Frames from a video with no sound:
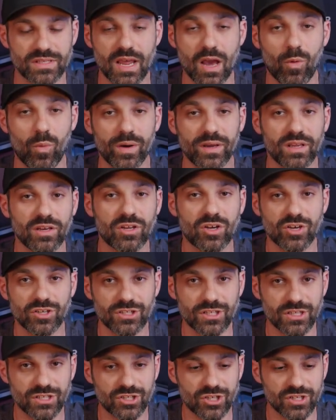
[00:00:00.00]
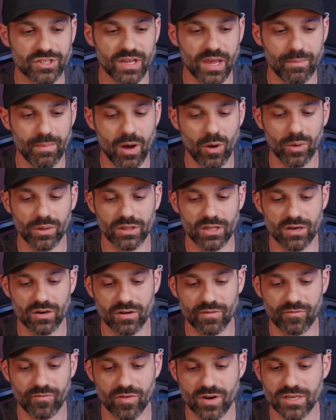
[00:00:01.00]
Now, Wicked Cushions just came out with
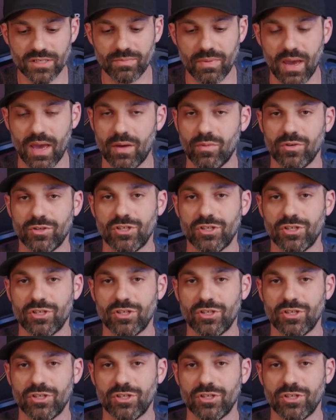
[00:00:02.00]
their Freeze Pad,